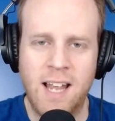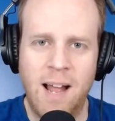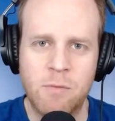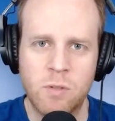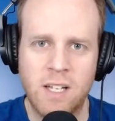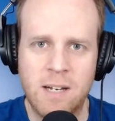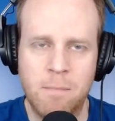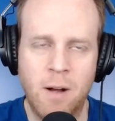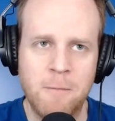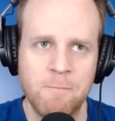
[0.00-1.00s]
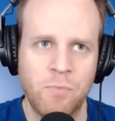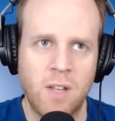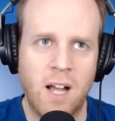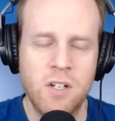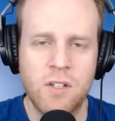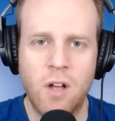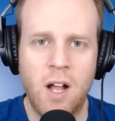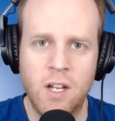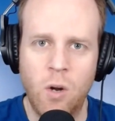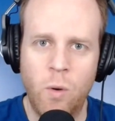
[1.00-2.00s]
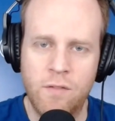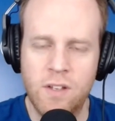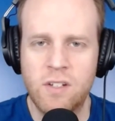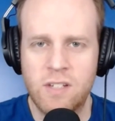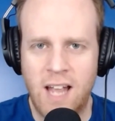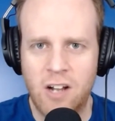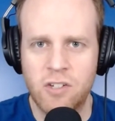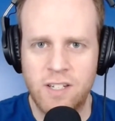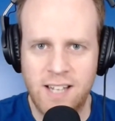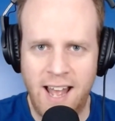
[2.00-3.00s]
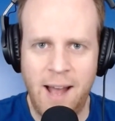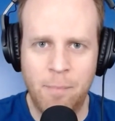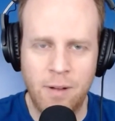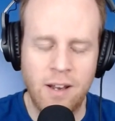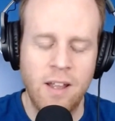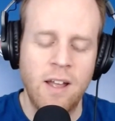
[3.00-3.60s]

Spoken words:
Habs related, but I just thought, you know what, if this is actually to happen,